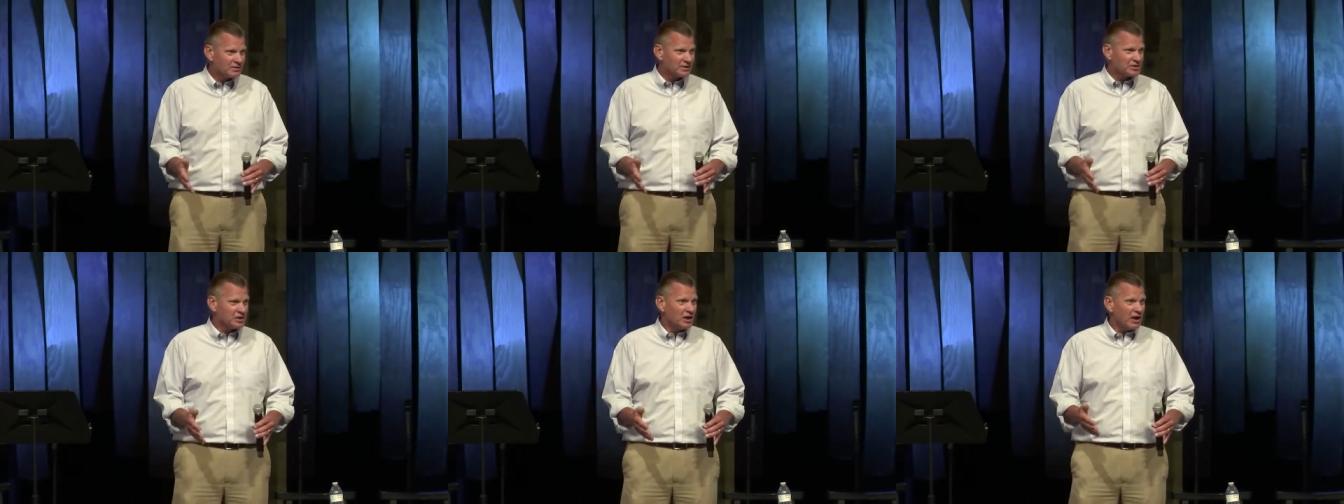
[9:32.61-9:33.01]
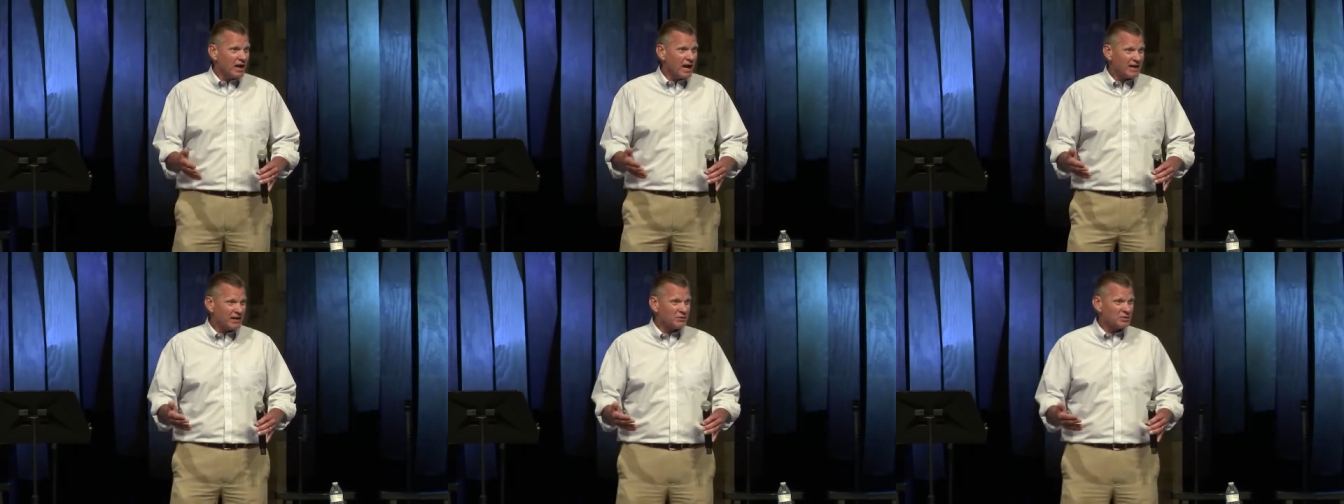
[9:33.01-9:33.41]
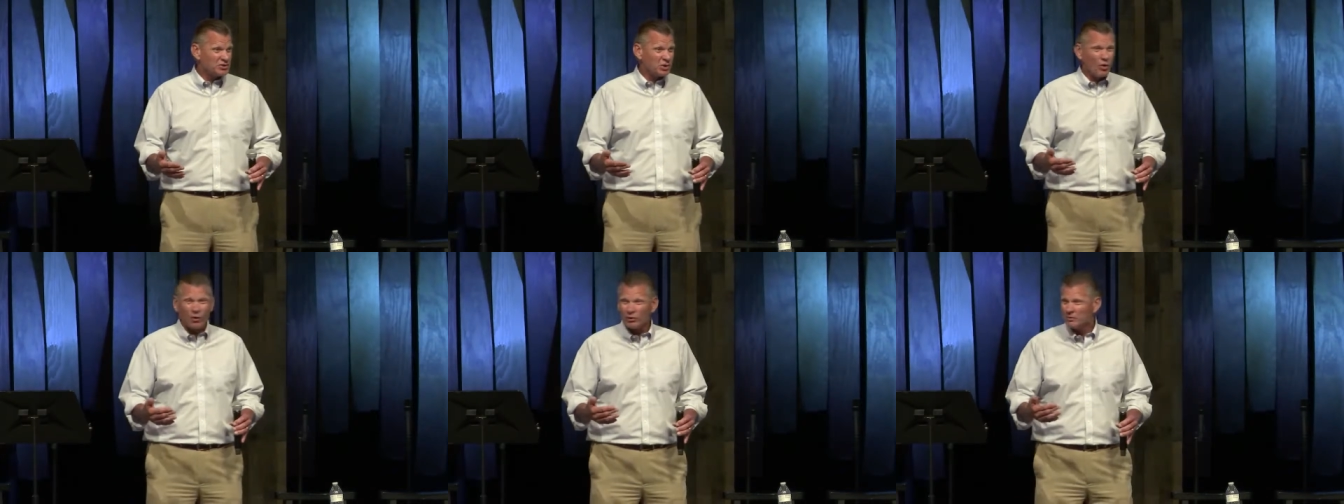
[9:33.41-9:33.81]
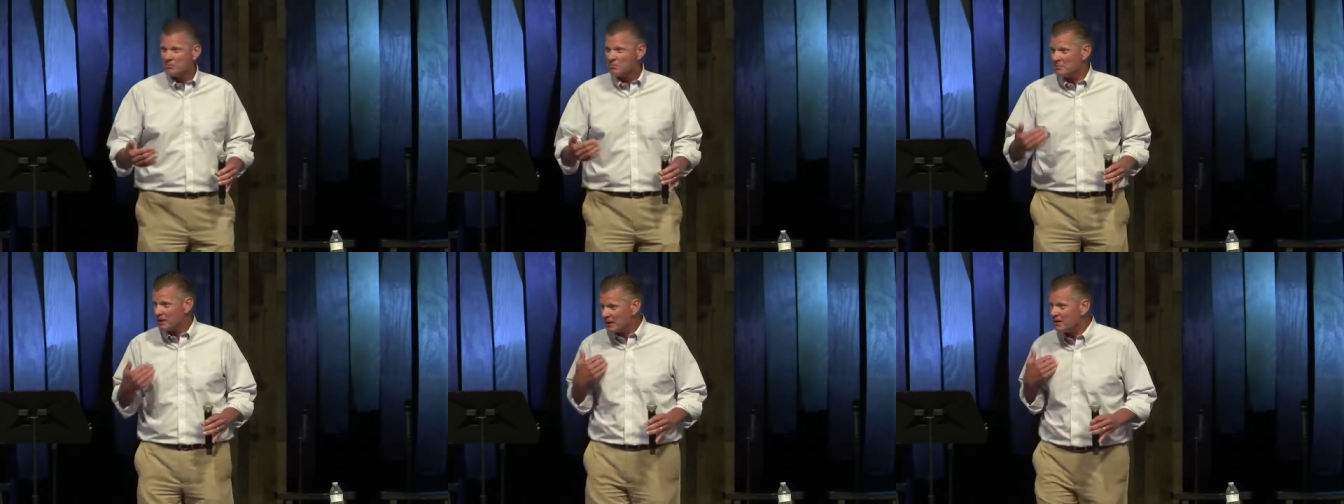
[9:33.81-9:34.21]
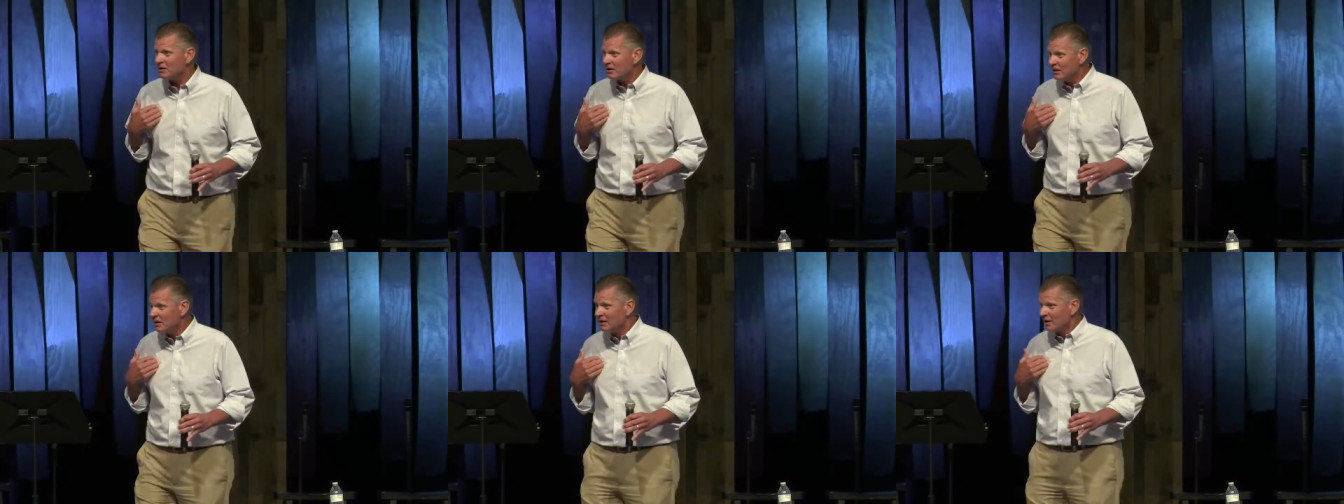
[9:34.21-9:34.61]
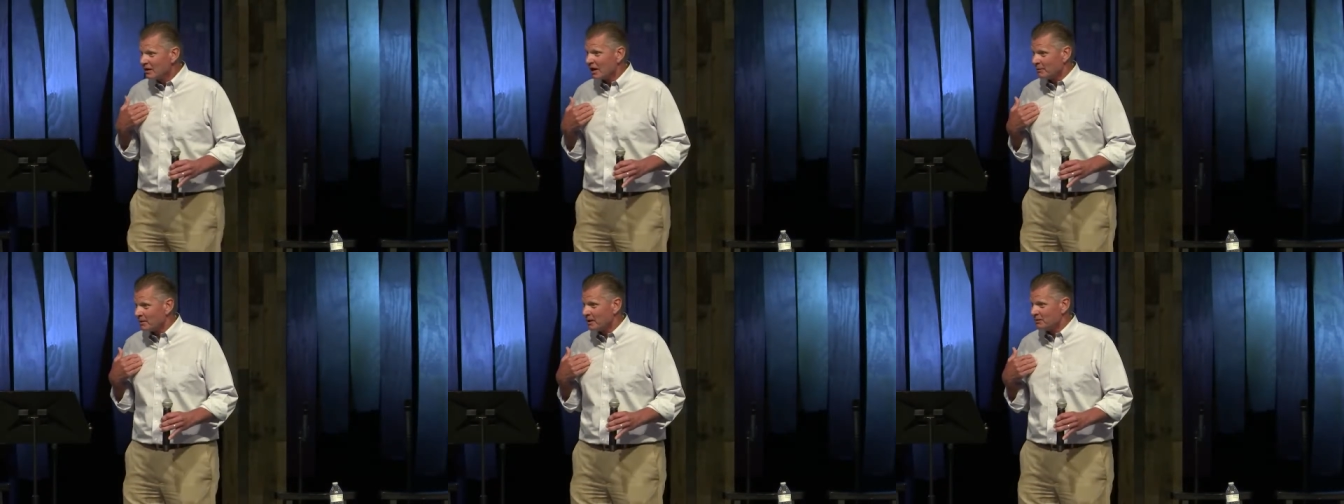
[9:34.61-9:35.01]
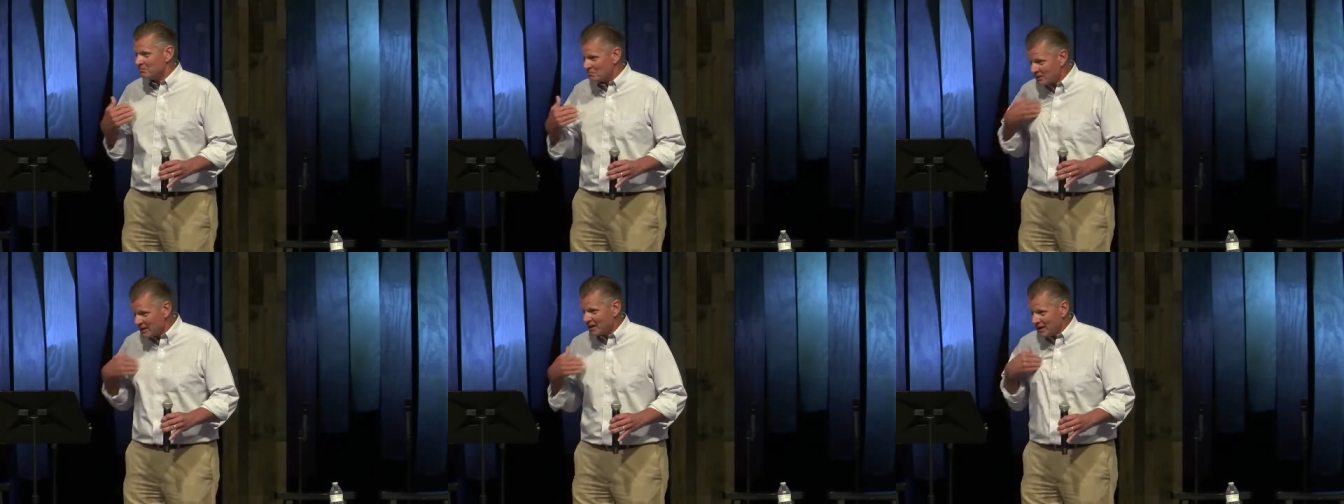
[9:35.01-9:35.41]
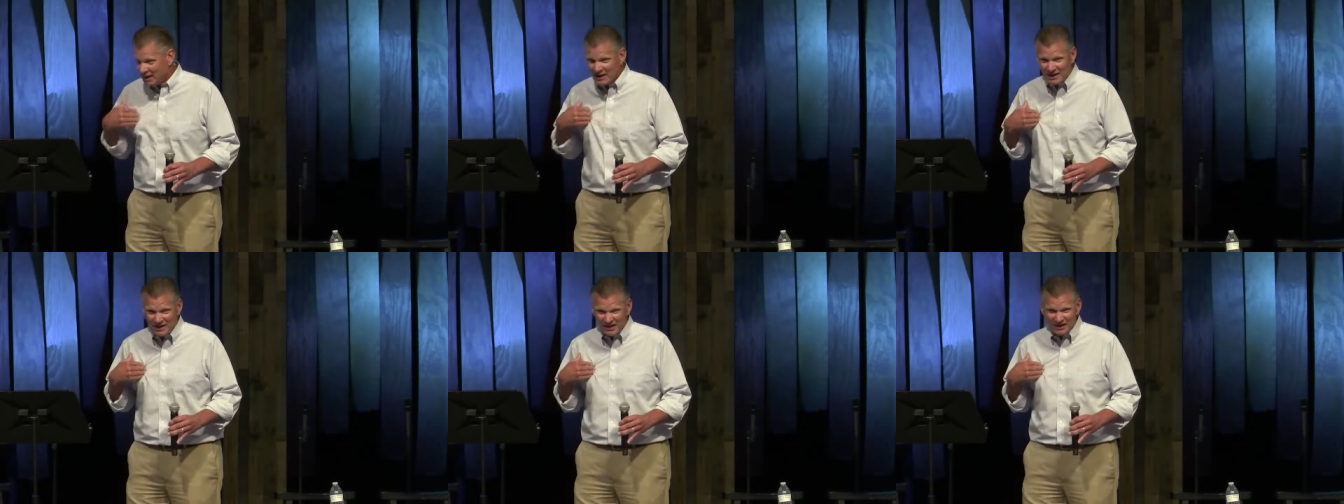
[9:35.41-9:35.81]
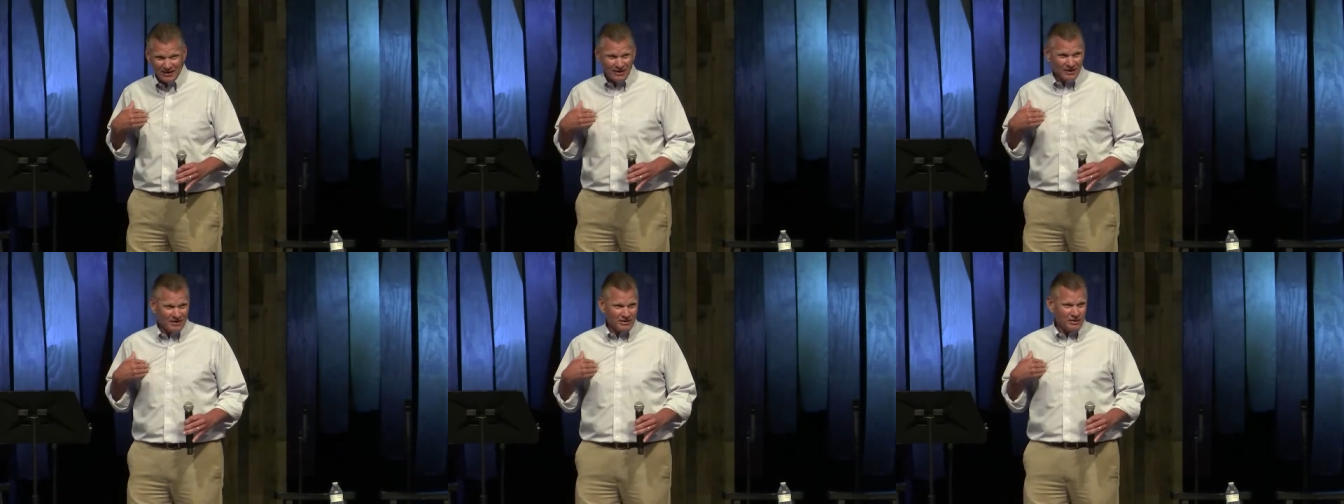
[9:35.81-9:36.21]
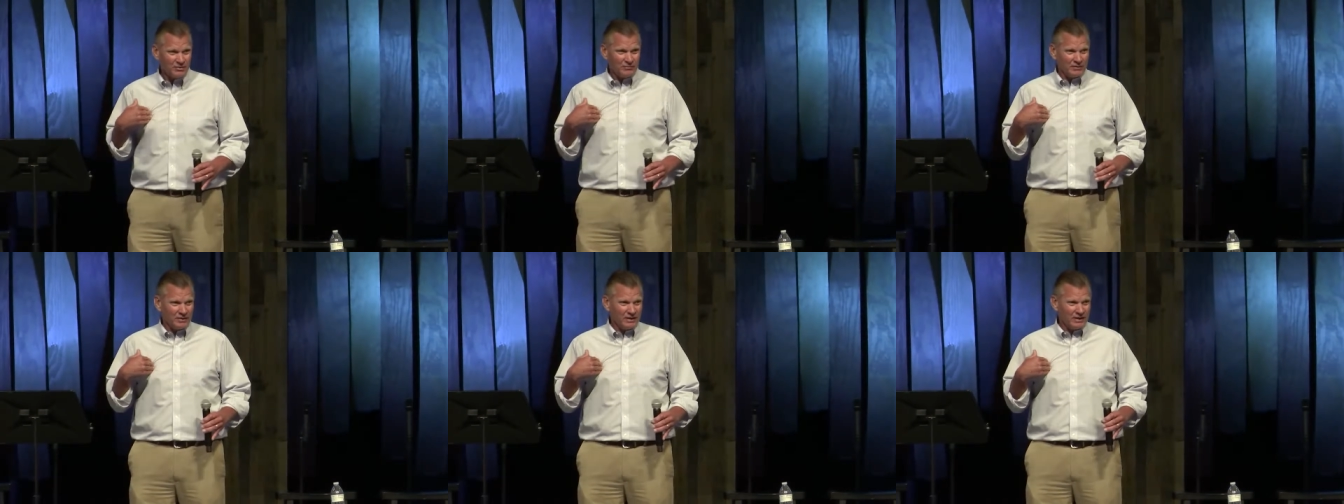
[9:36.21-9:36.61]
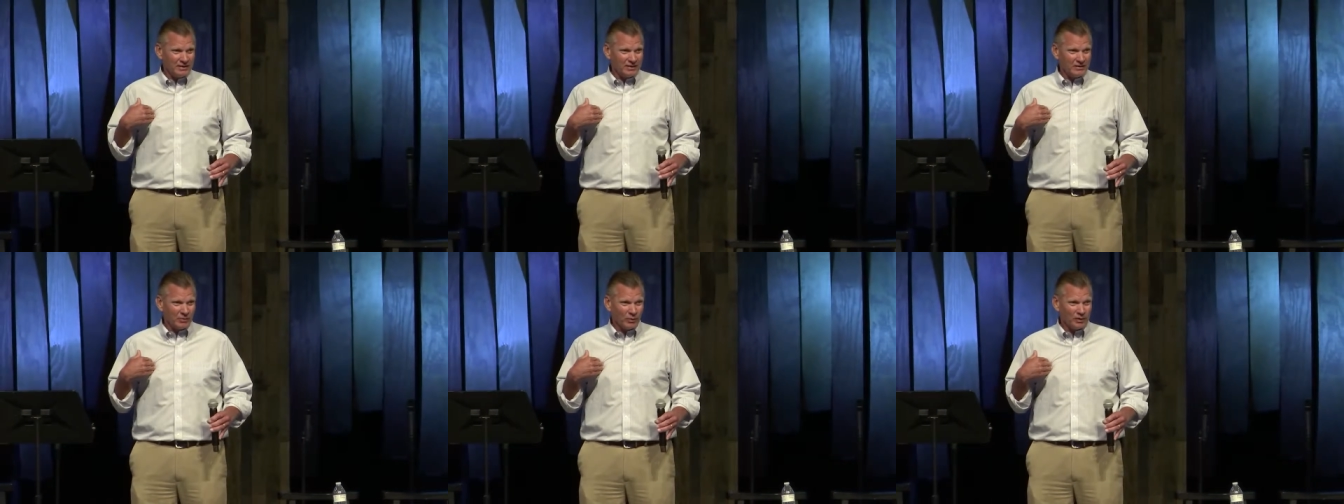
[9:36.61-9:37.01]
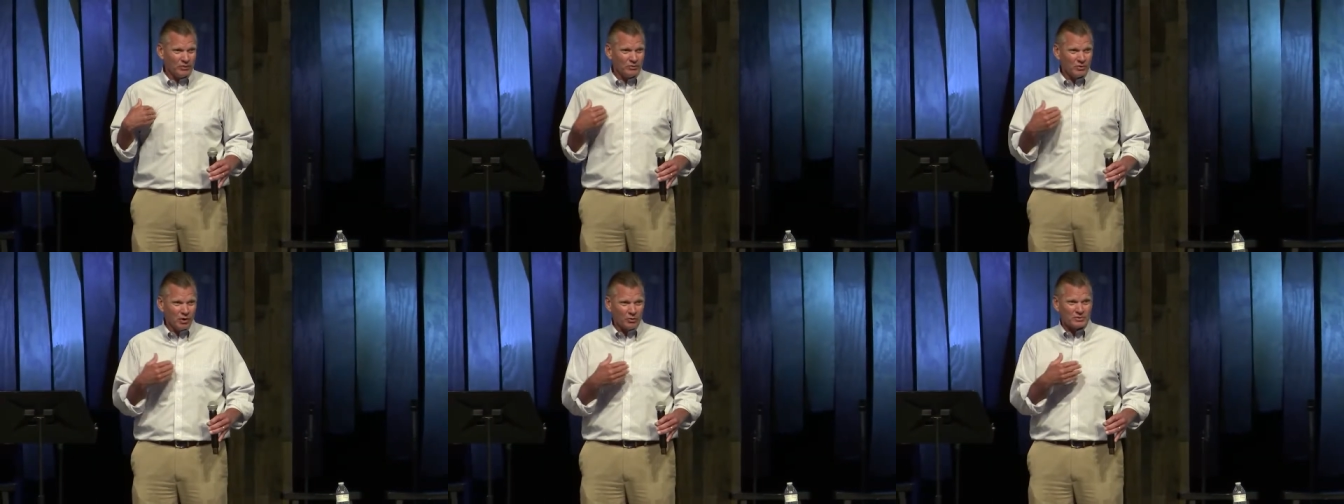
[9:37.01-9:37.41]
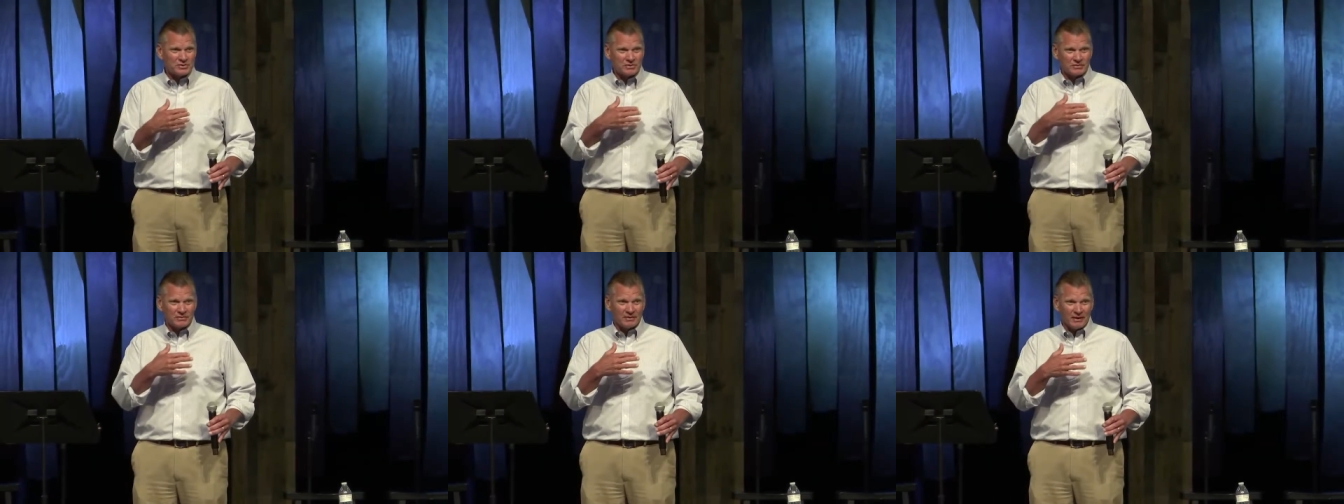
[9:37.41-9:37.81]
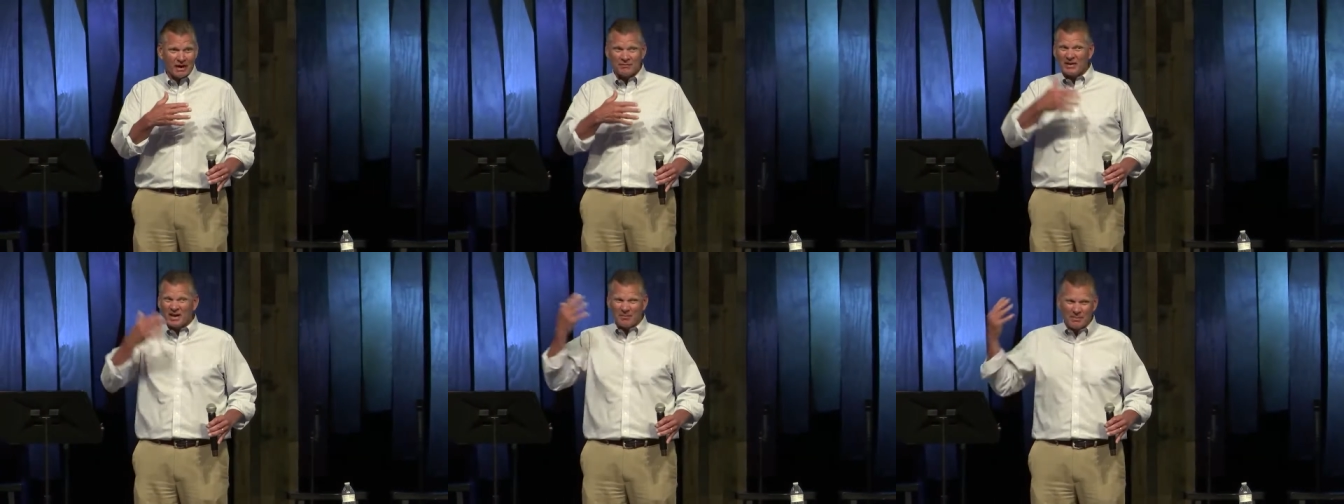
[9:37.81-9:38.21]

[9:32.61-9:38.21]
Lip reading: And he was calling me? Me? The one who knows everything about